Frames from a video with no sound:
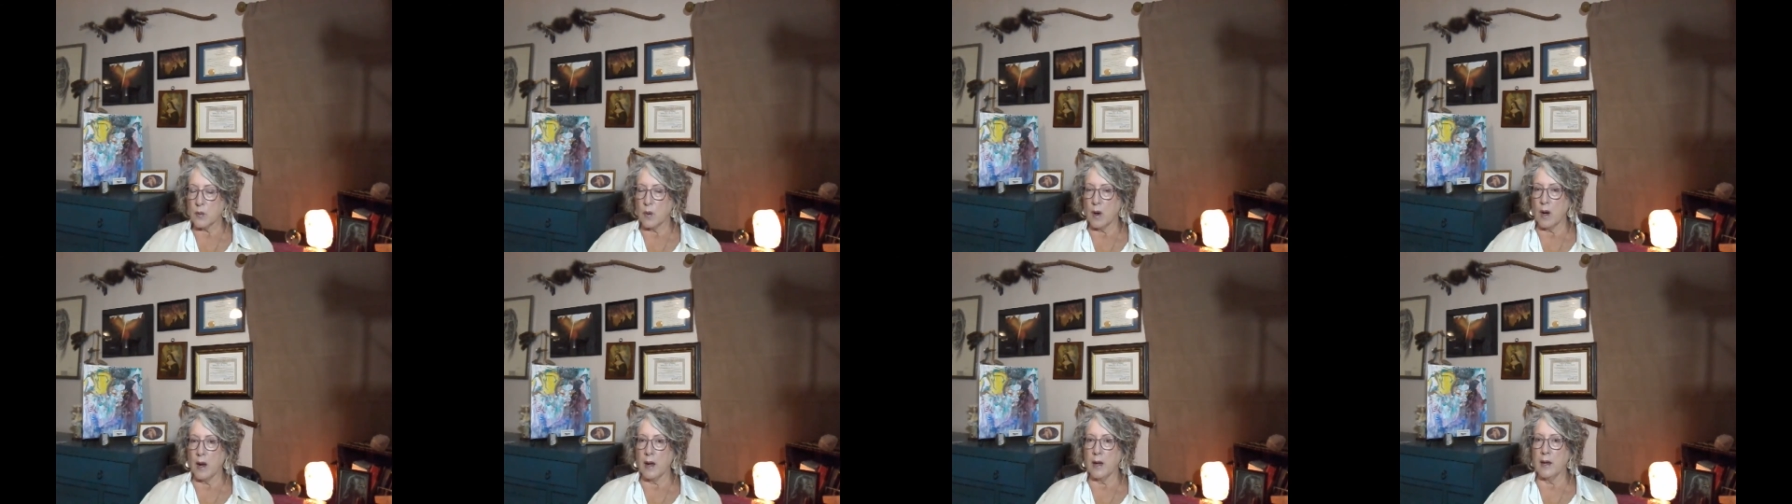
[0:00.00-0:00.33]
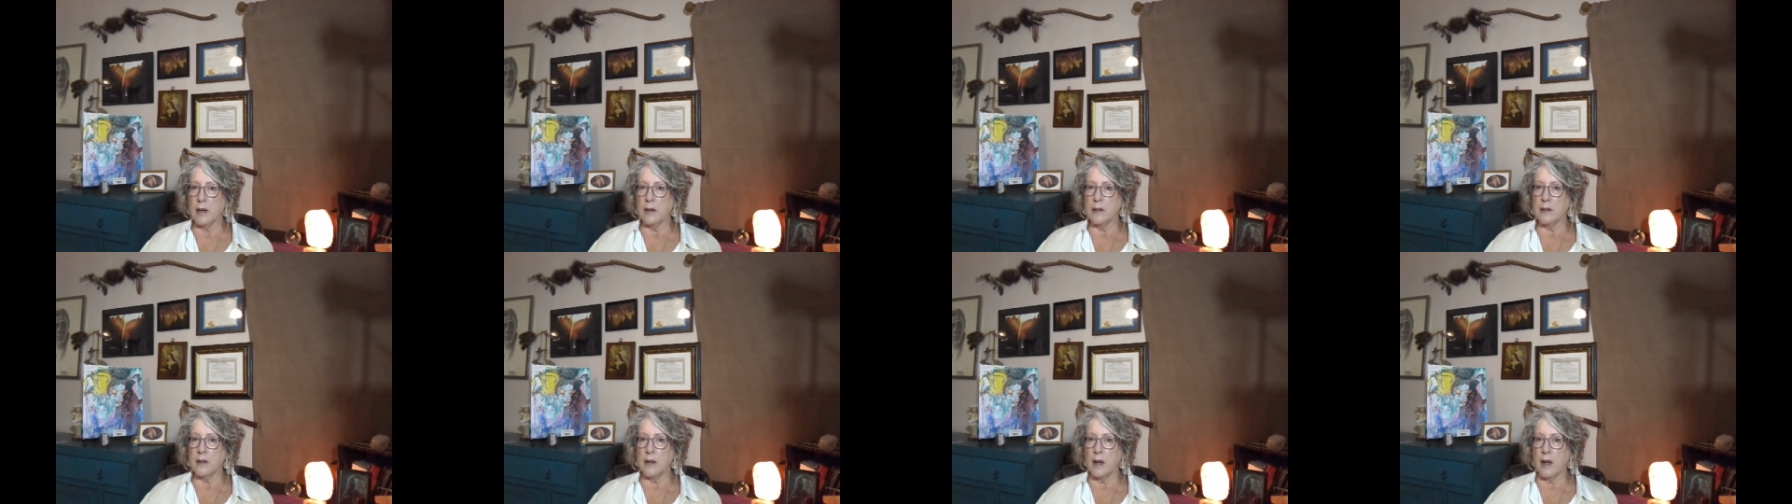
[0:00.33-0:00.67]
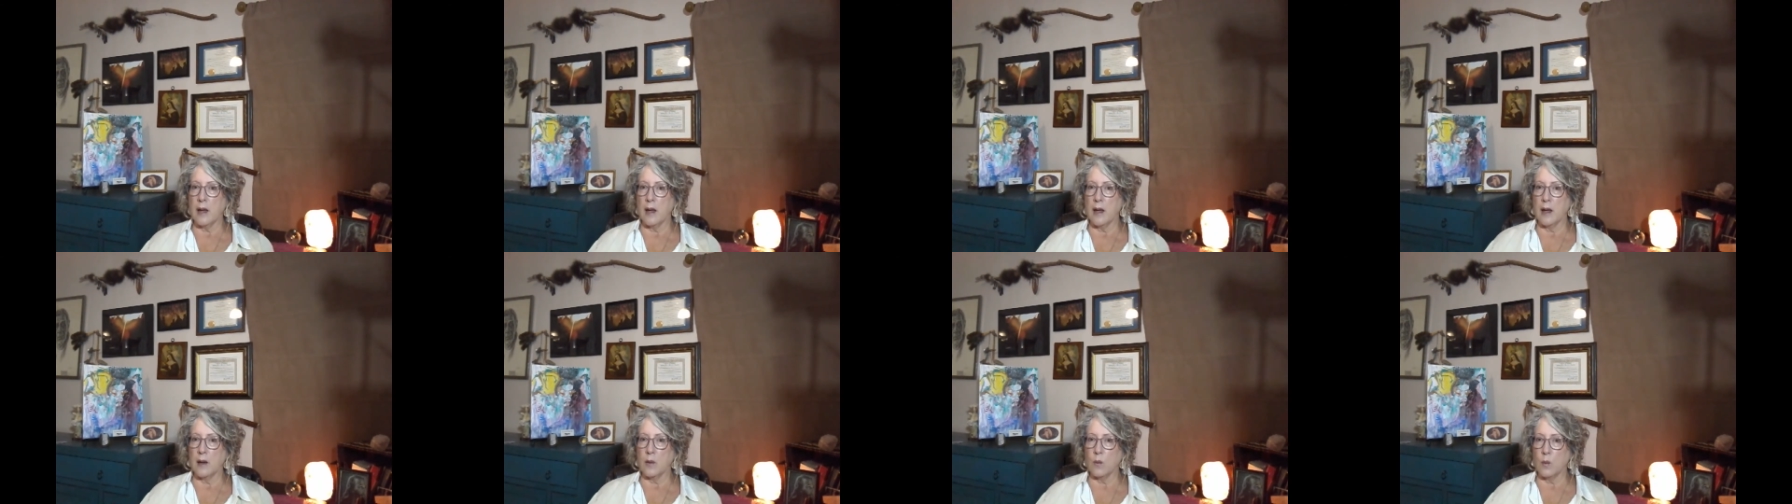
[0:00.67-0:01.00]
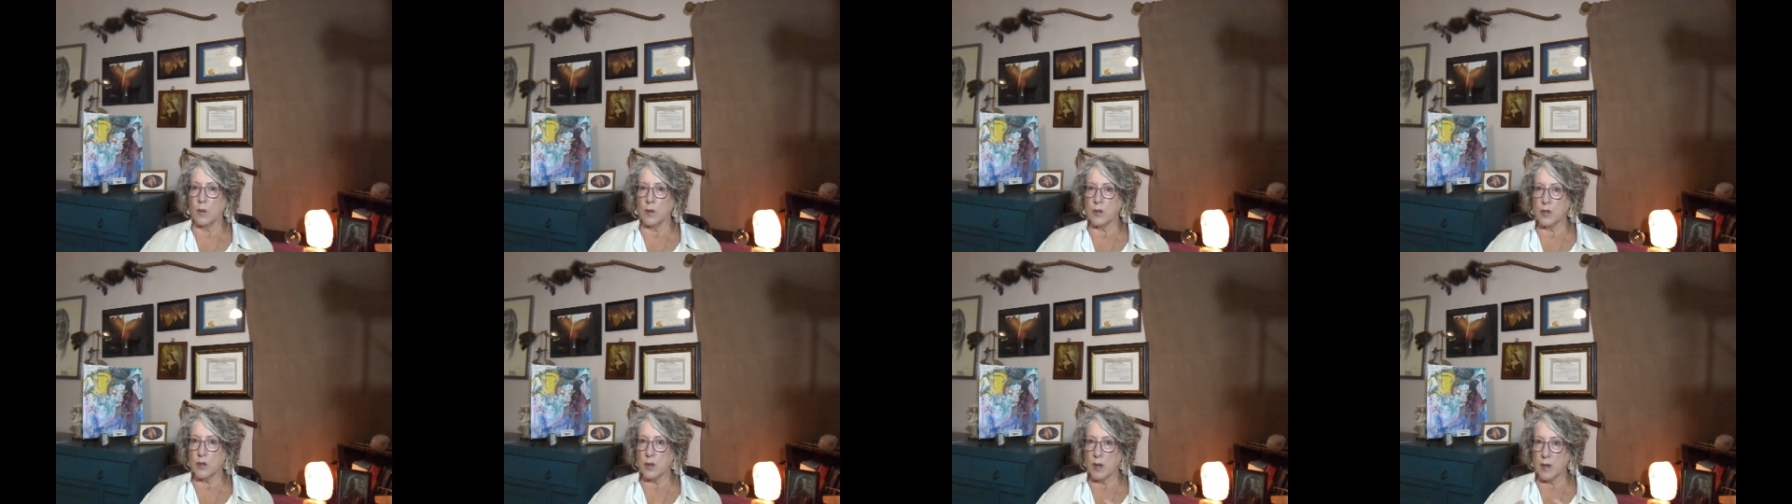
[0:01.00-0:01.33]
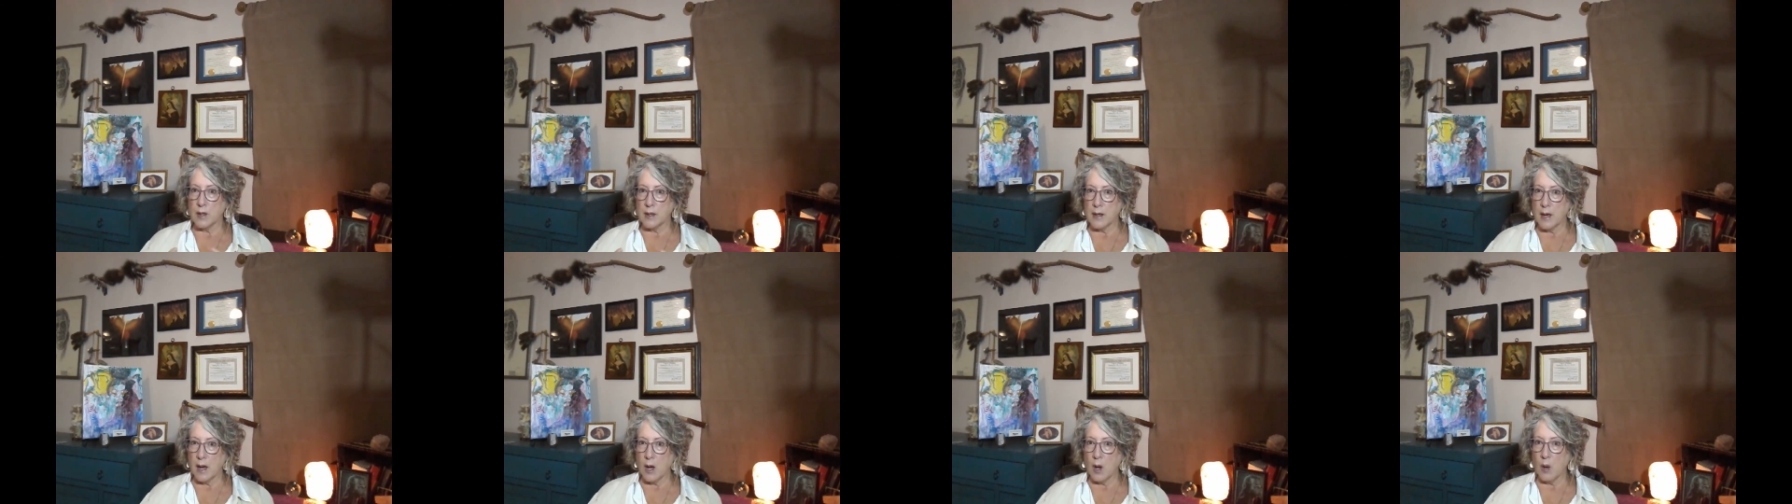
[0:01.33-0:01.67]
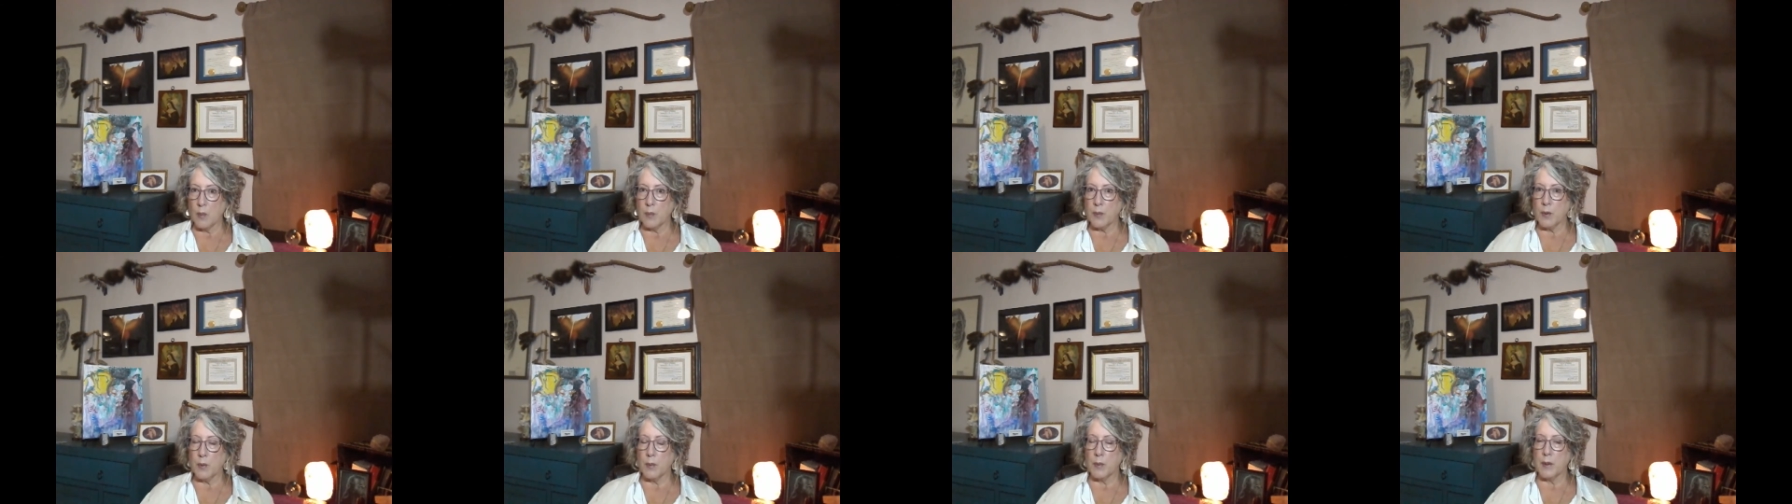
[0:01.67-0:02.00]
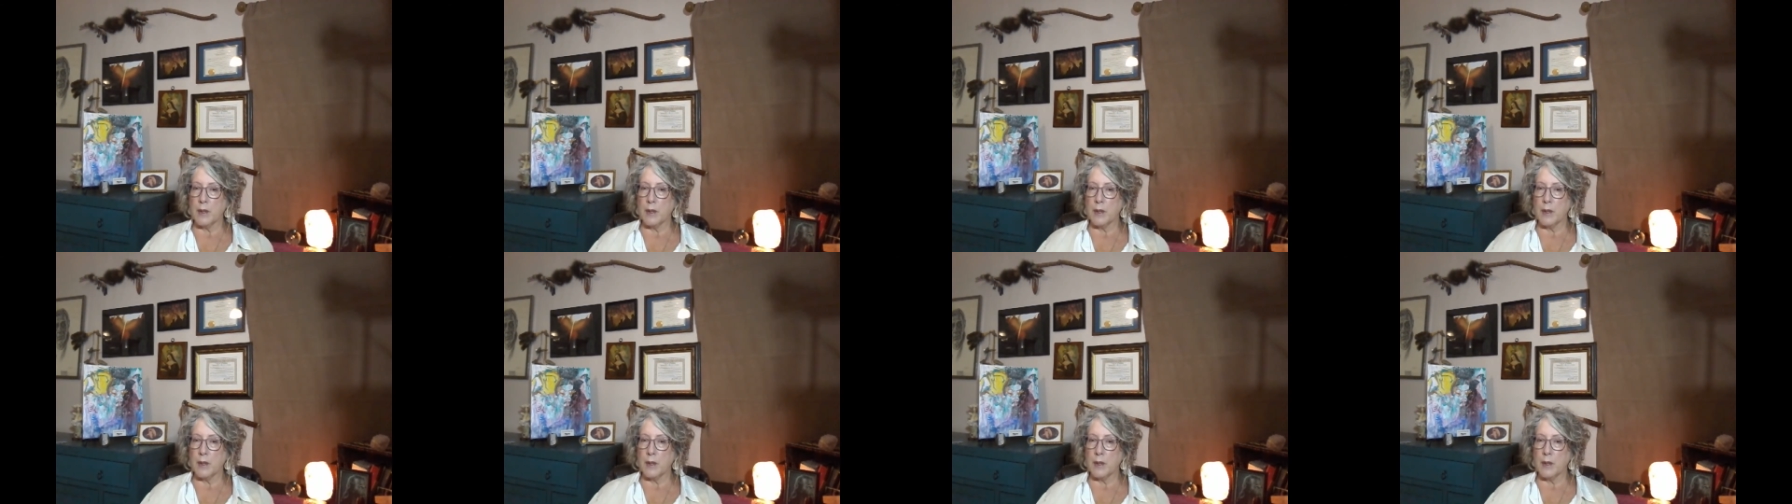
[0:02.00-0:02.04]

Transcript: right and was trying to help you,